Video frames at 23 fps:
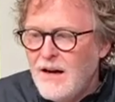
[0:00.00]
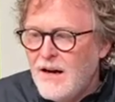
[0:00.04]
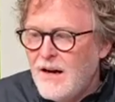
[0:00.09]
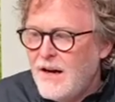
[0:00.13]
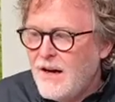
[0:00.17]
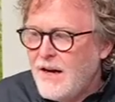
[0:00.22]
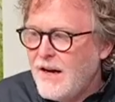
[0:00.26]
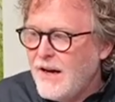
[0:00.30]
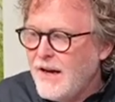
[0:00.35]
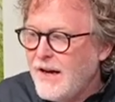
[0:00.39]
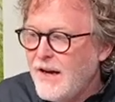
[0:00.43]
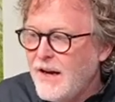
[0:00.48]

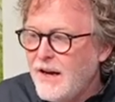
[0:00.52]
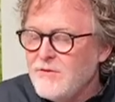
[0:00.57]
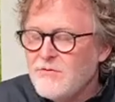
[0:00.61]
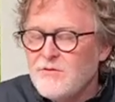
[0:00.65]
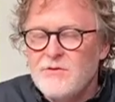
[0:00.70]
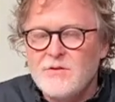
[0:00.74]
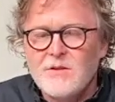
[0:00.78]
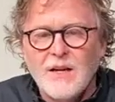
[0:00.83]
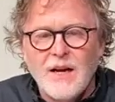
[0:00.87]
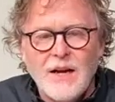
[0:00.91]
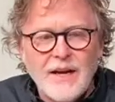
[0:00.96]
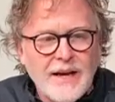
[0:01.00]
I
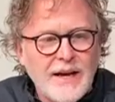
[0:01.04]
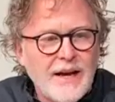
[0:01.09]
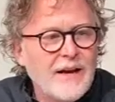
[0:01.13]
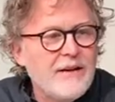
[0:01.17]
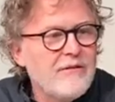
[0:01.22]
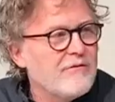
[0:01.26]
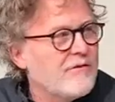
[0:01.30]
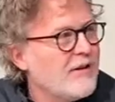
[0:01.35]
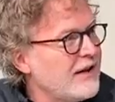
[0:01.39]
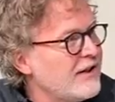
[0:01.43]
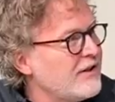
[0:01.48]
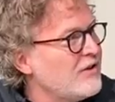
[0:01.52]

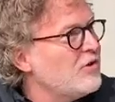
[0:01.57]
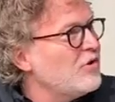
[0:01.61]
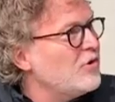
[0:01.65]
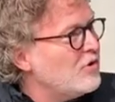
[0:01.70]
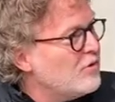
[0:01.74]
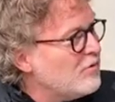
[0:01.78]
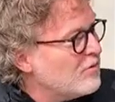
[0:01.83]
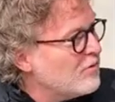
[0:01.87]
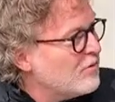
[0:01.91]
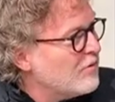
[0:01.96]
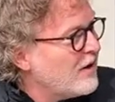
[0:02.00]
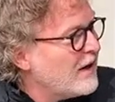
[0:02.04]

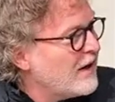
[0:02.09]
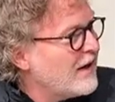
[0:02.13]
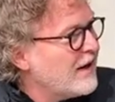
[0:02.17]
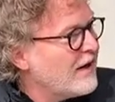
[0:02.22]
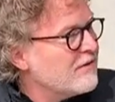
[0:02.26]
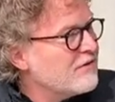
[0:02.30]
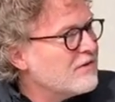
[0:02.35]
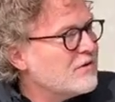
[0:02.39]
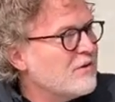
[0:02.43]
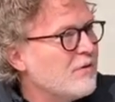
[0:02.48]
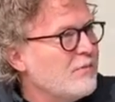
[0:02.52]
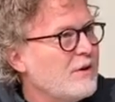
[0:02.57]
do. I have
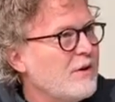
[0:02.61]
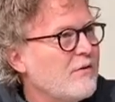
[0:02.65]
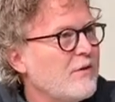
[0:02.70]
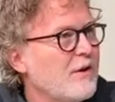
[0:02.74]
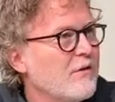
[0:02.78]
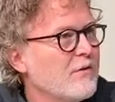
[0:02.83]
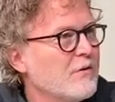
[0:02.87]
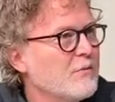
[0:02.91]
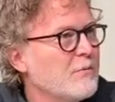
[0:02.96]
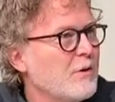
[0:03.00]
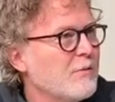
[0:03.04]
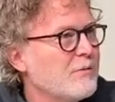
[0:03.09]
so many
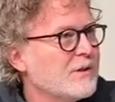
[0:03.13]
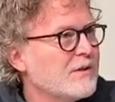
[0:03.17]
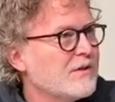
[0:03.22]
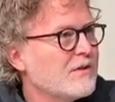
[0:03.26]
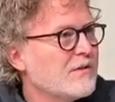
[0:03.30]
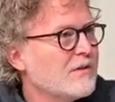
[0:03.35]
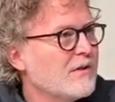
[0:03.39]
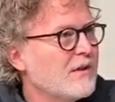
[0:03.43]
favorite moments.